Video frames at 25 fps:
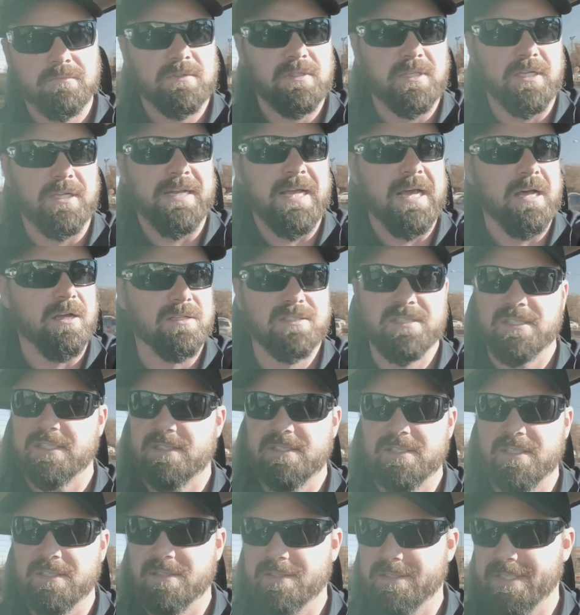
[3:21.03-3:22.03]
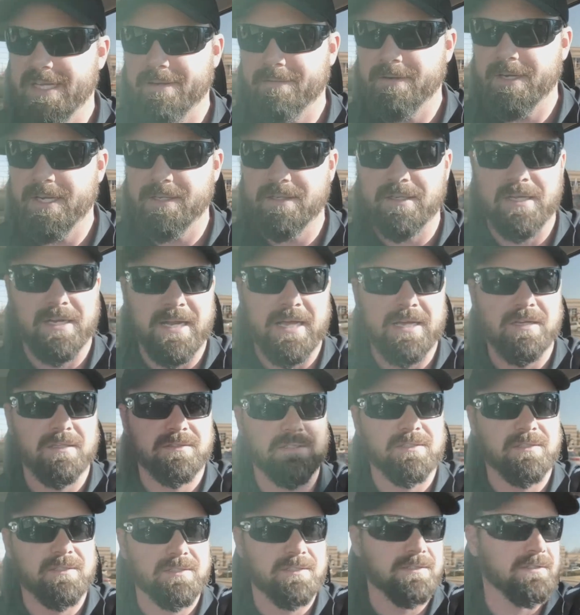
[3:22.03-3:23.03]
Is that right?
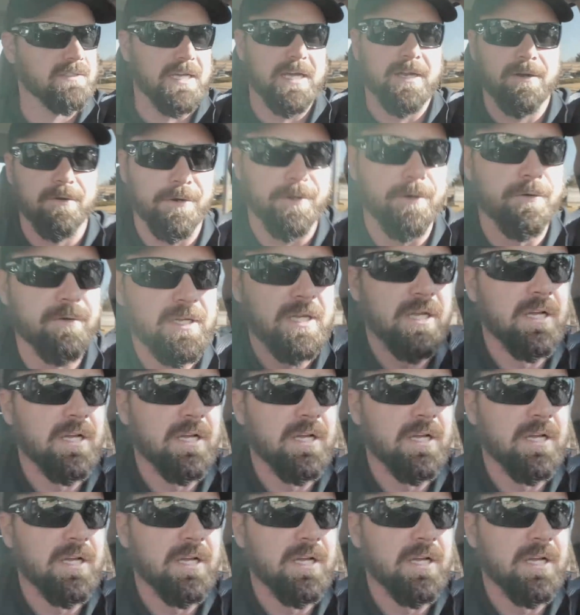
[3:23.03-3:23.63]
Analysis? I don't know.